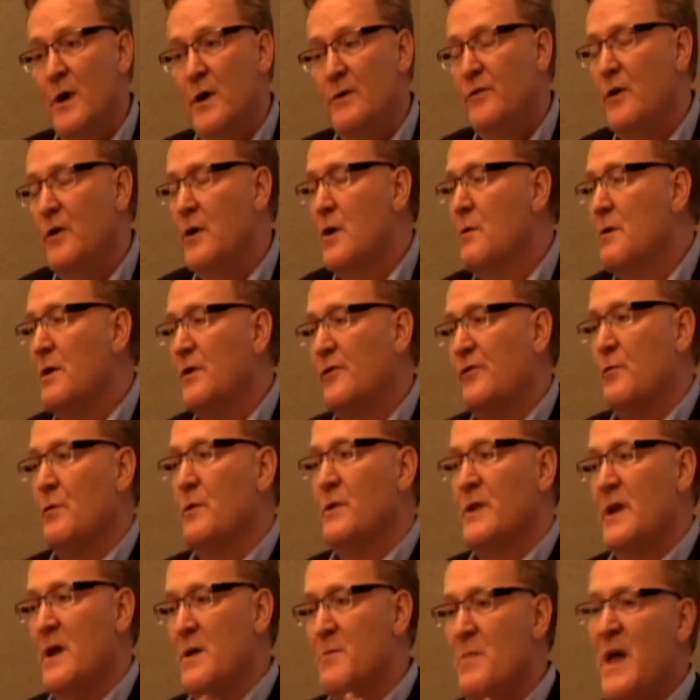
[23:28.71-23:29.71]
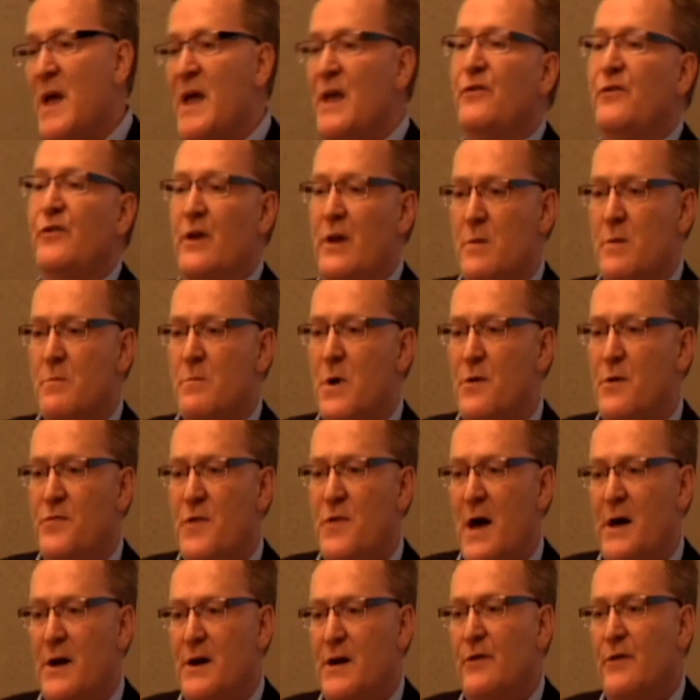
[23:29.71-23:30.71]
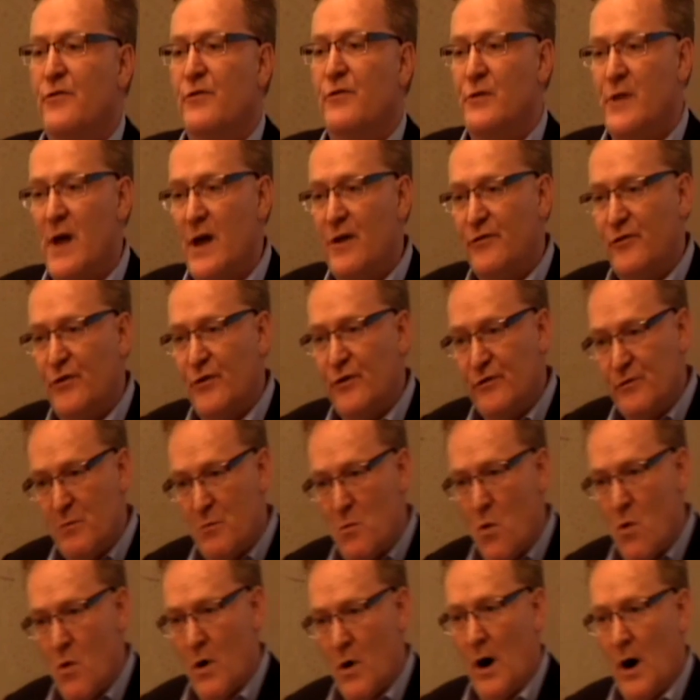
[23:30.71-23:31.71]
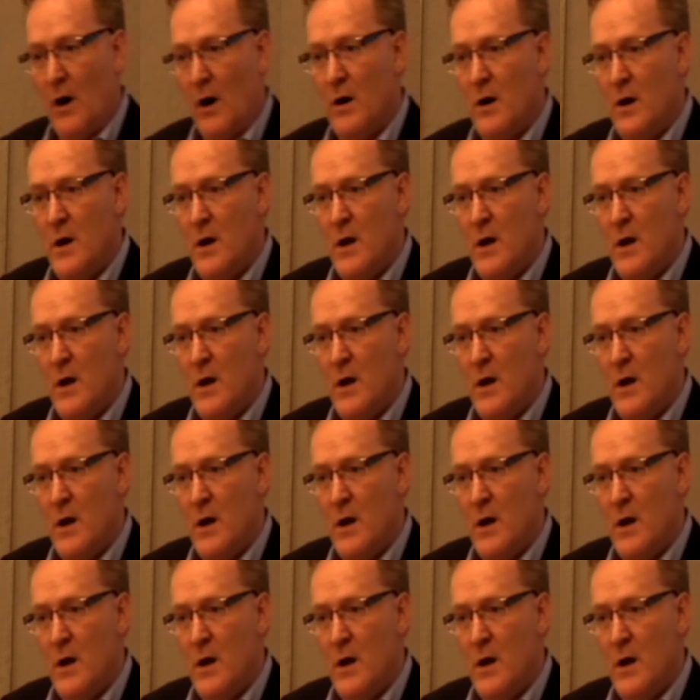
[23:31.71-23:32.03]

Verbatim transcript: Do you know what's really amazing about that is less is more,